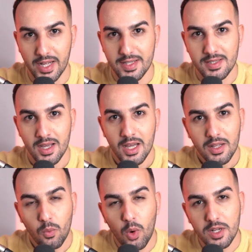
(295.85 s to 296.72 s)
That's
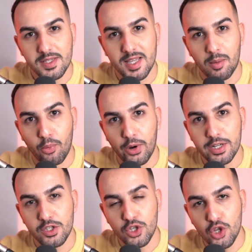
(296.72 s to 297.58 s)
what
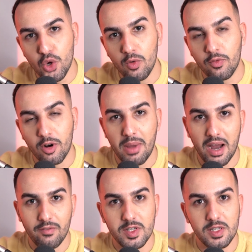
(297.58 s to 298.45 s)
separates you from
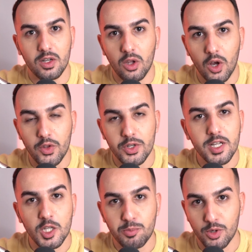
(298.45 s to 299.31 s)
every single other
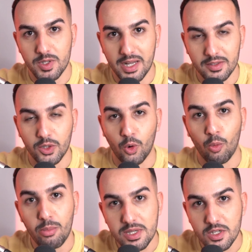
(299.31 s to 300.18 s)
salesperson out there
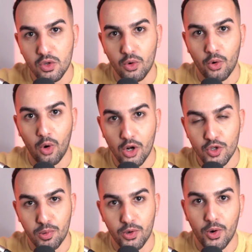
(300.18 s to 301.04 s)
or business owner or
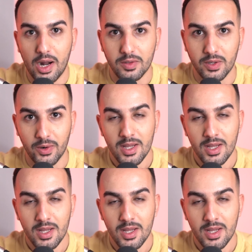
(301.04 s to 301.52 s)
entrepreneur out there.